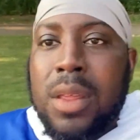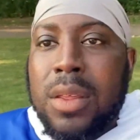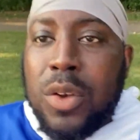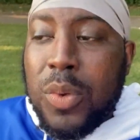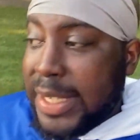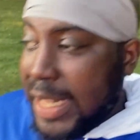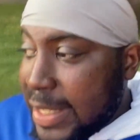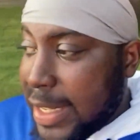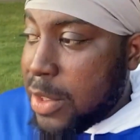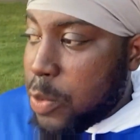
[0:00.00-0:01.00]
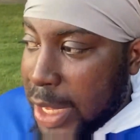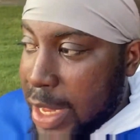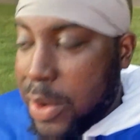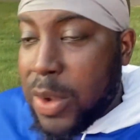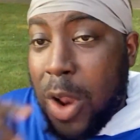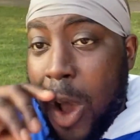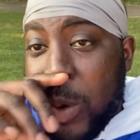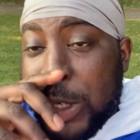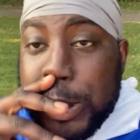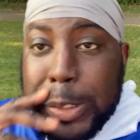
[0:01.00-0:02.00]
You know, it's easy. You can
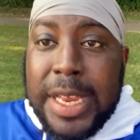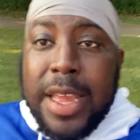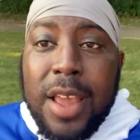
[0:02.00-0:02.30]
always say,